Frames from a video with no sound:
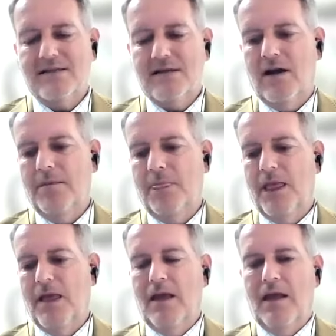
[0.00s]
its time,
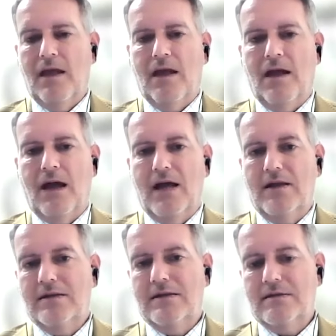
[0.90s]
uh,
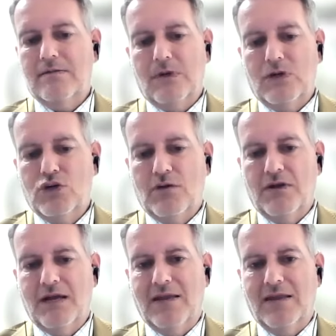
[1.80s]
and we shouldn't
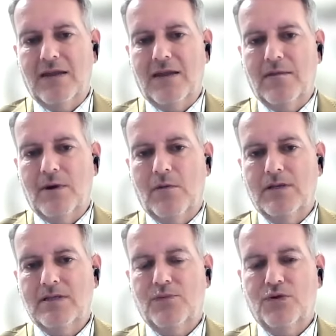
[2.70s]
forget that at the moment
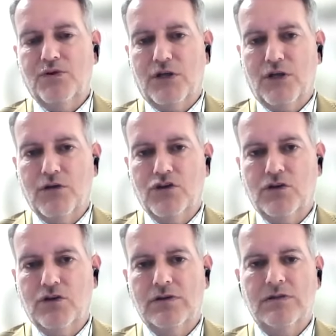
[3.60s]
it's the
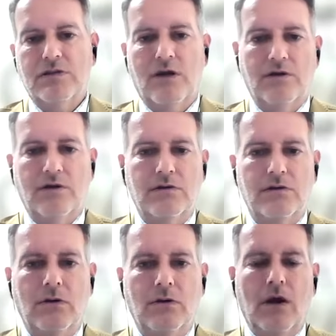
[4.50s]
prosecution's turn
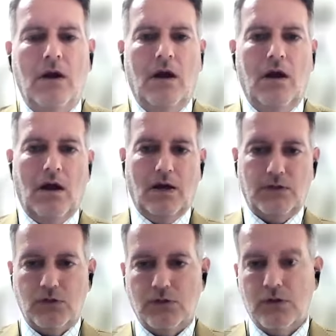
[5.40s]
to uh,
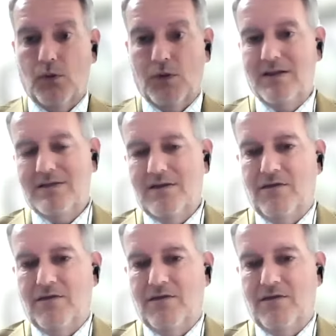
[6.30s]
to talk to witnesses.